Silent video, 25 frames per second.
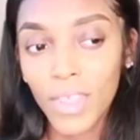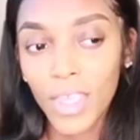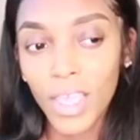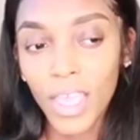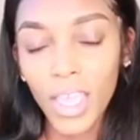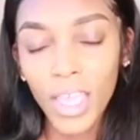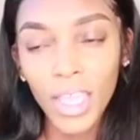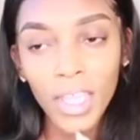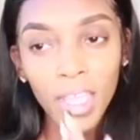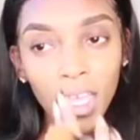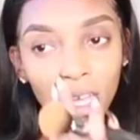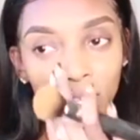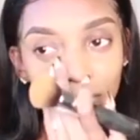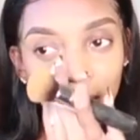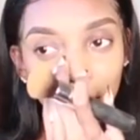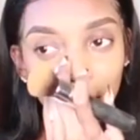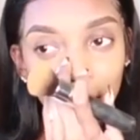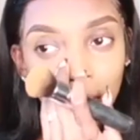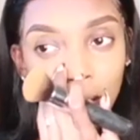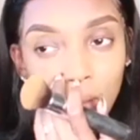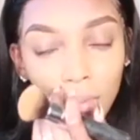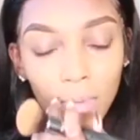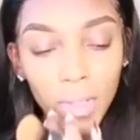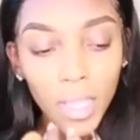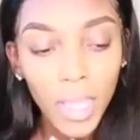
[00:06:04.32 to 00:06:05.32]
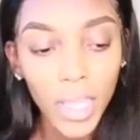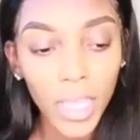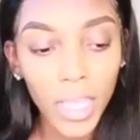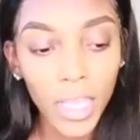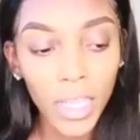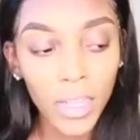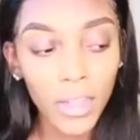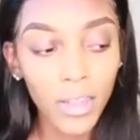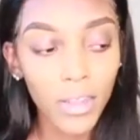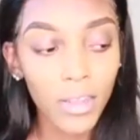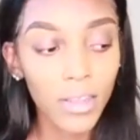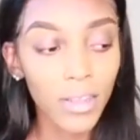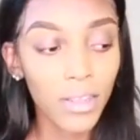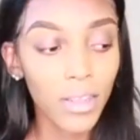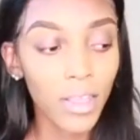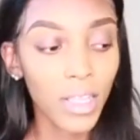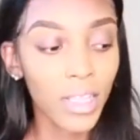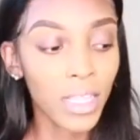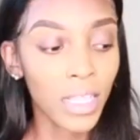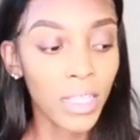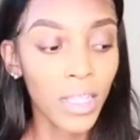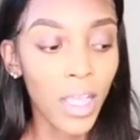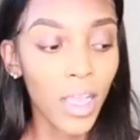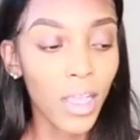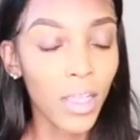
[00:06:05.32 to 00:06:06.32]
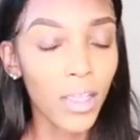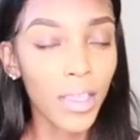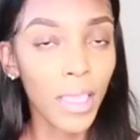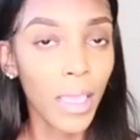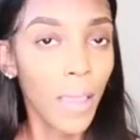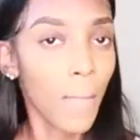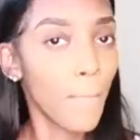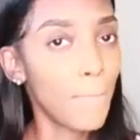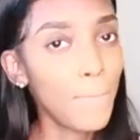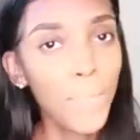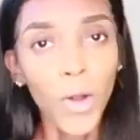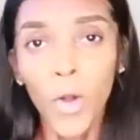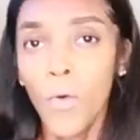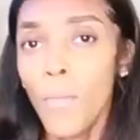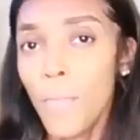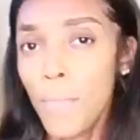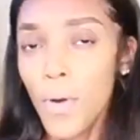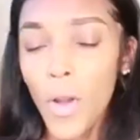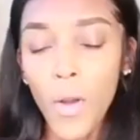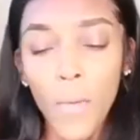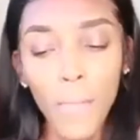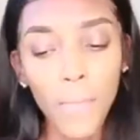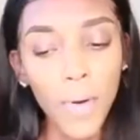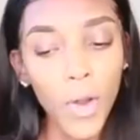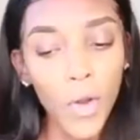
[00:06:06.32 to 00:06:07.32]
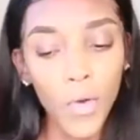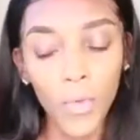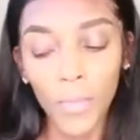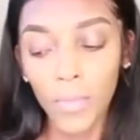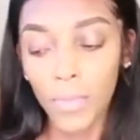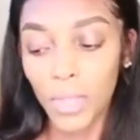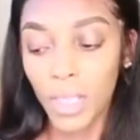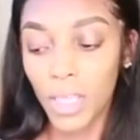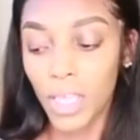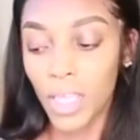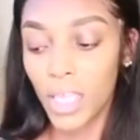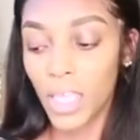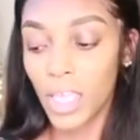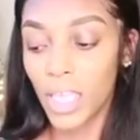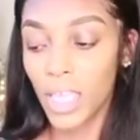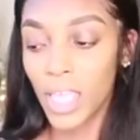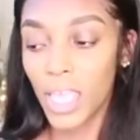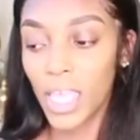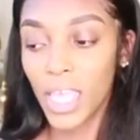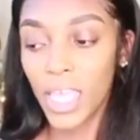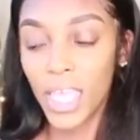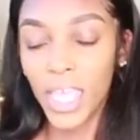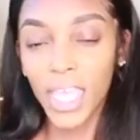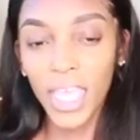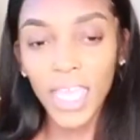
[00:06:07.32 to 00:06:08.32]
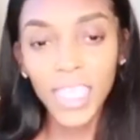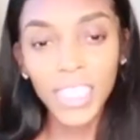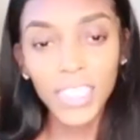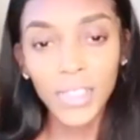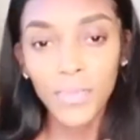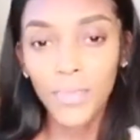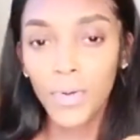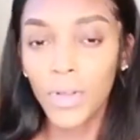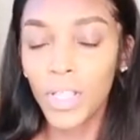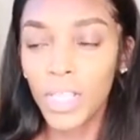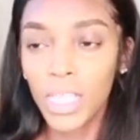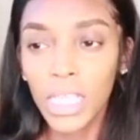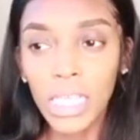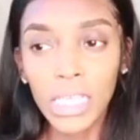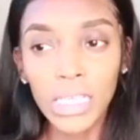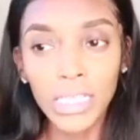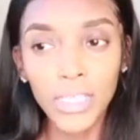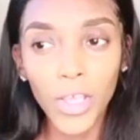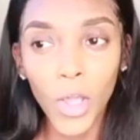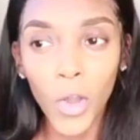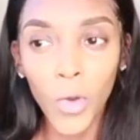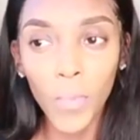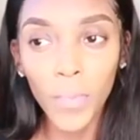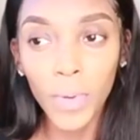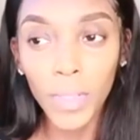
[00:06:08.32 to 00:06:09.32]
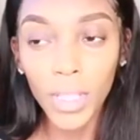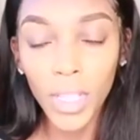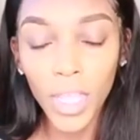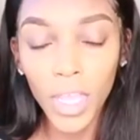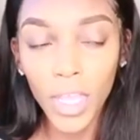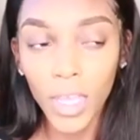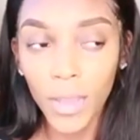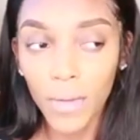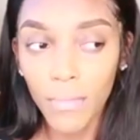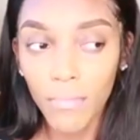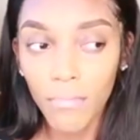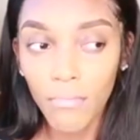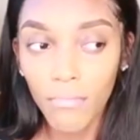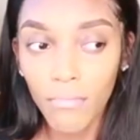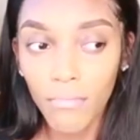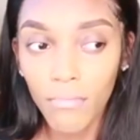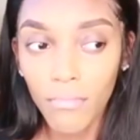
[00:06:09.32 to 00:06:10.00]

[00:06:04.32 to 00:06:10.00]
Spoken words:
and as I'm peeping, I hear the knock again. Boom, boom, boom. It's the police. Open up.